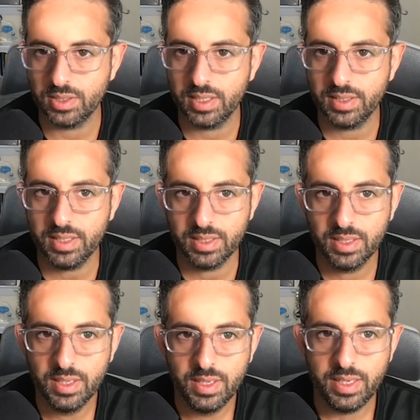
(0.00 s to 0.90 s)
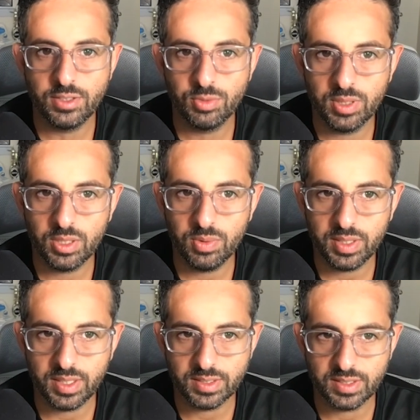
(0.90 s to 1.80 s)
And I think it's really,
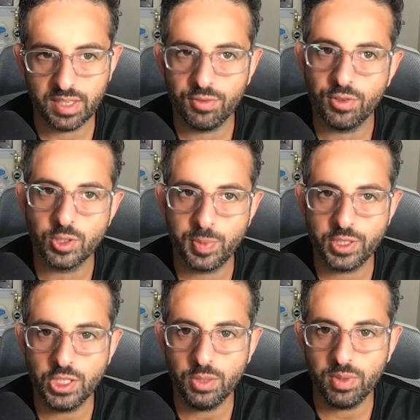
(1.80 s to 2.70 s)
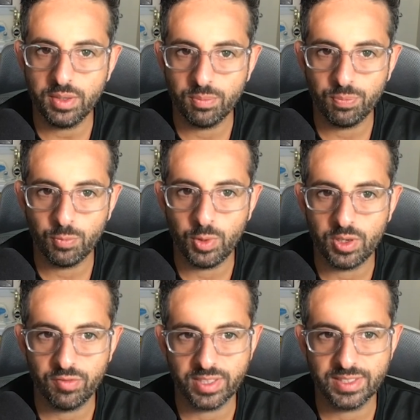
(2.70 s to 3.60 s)
really insightful, especially when we
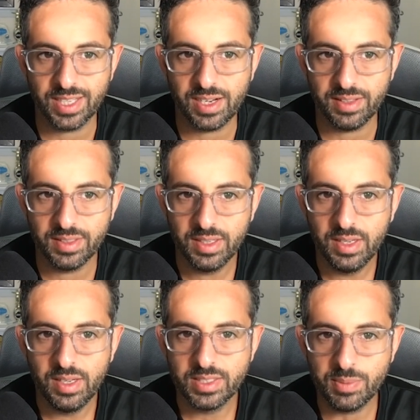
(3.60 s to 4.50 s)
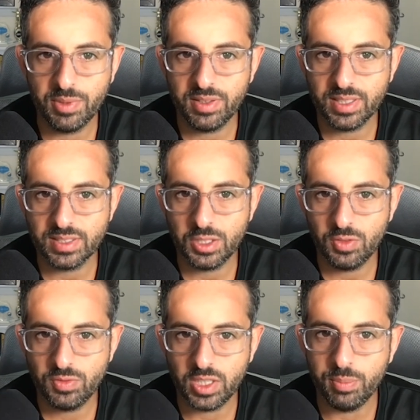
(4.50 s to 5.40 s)
reflect again on some of the things that
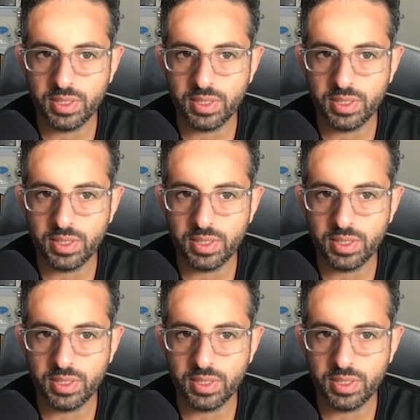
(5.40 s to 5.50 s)
you've done.